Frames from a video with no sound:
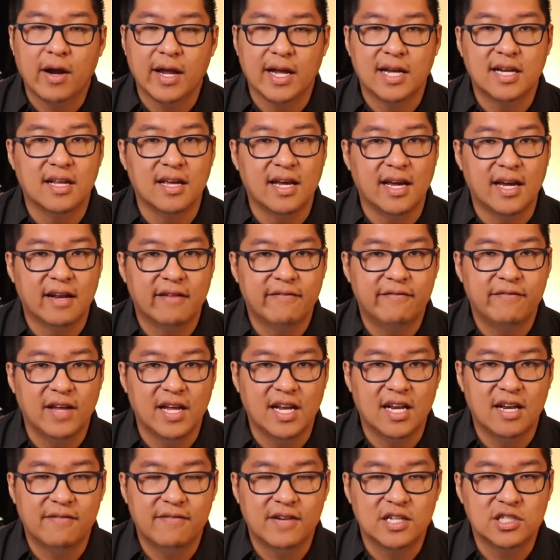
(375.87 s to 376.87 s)
into
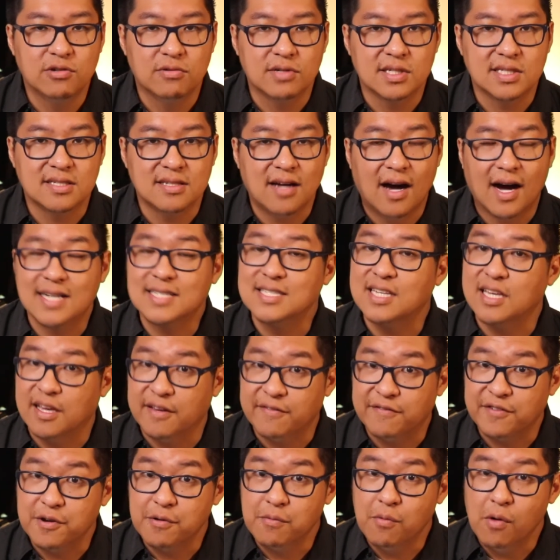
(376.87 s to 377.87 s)
individual stocks
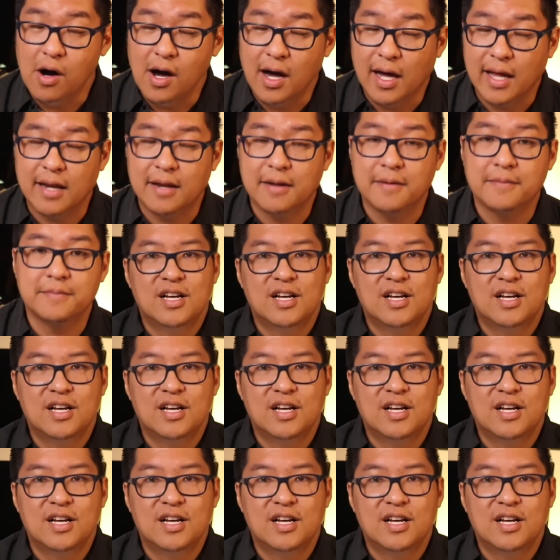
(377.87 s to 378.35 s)
if you want.